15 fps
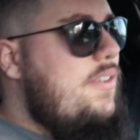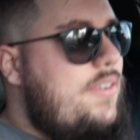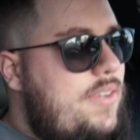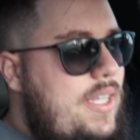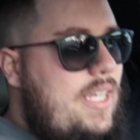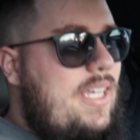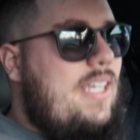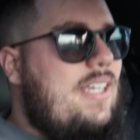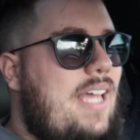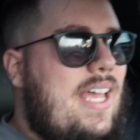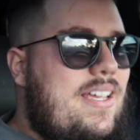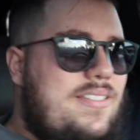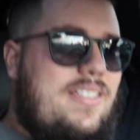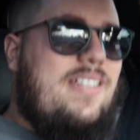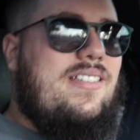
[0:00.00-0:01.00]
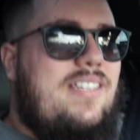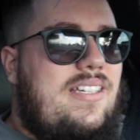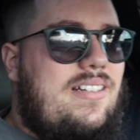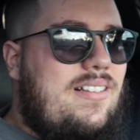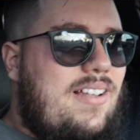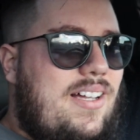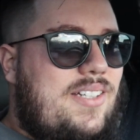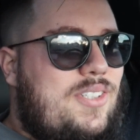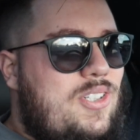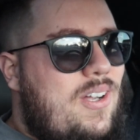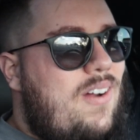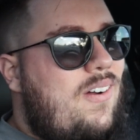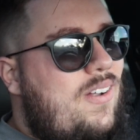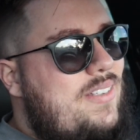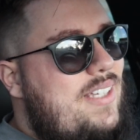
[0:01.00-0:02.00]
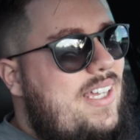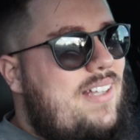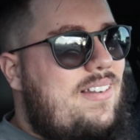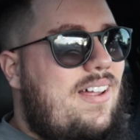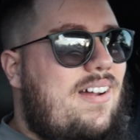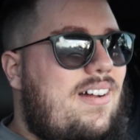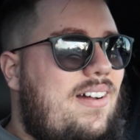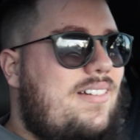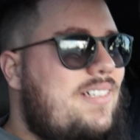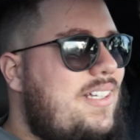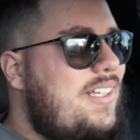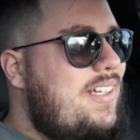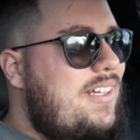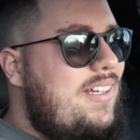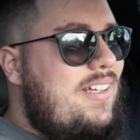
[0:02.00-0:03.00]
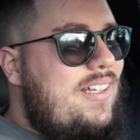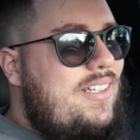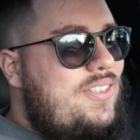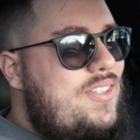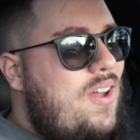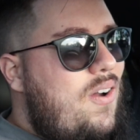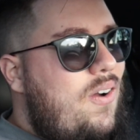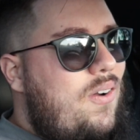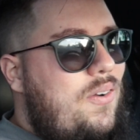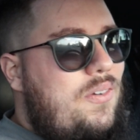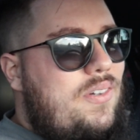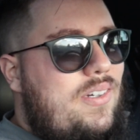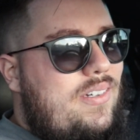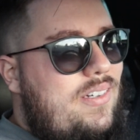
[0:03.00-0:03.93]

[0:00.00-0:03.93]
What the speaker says: the ACT clutch all day long. So